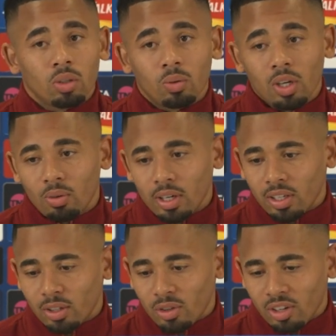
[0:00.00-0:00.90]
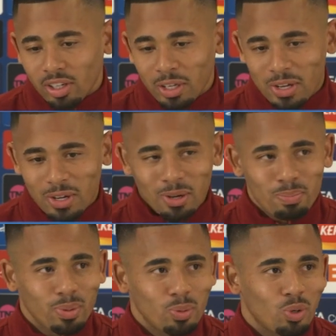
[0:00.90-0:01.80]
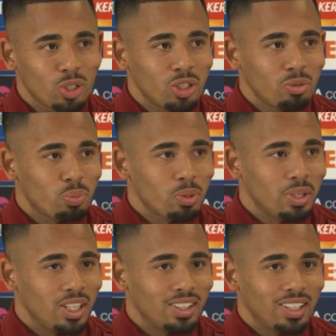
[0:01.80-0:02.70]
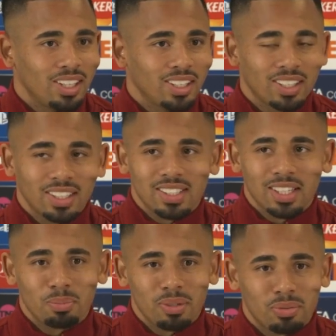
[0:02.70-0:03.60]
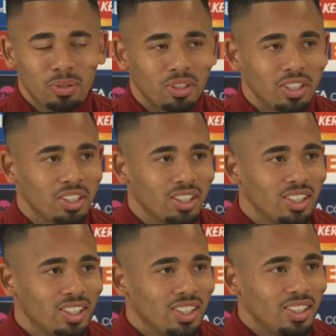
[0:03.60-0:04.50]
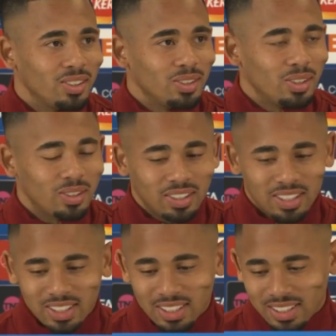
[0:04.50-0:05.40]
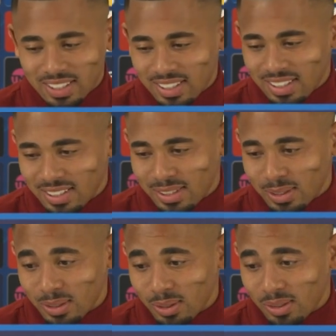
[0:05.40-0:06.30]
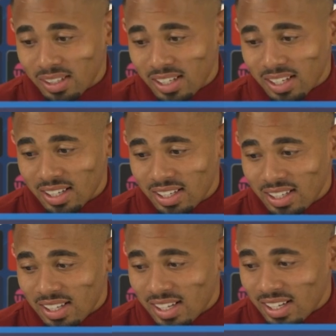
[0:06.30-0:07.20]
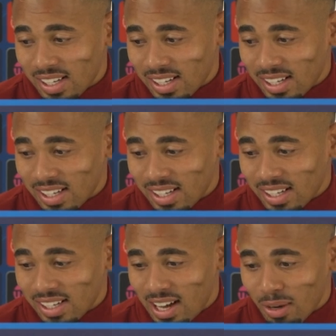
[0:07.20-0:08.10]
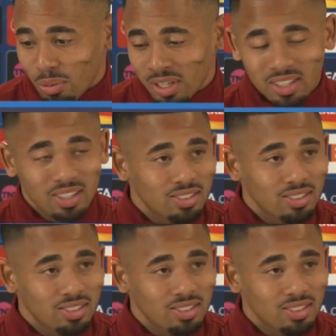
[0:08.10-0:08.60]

Well, I agree up watching Premier League, like I said before here, you know. Uh, so, yeah, uh, I want,